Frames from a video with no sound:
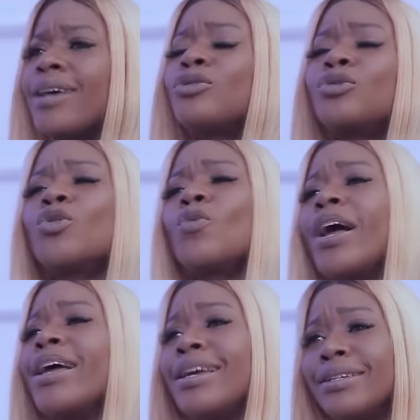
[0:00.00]
I don't know
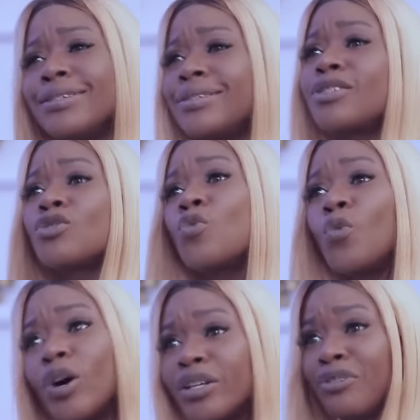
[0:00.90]
why Ellie is still
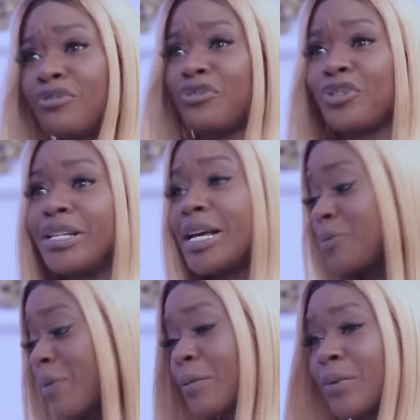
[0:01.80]
walking free,
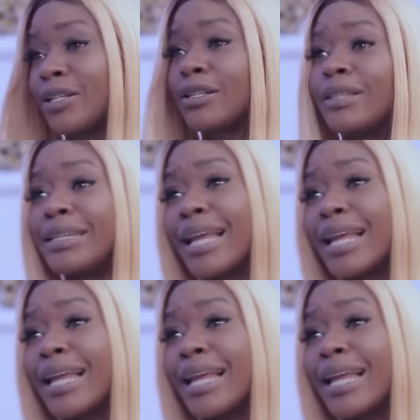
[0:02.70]
despite being the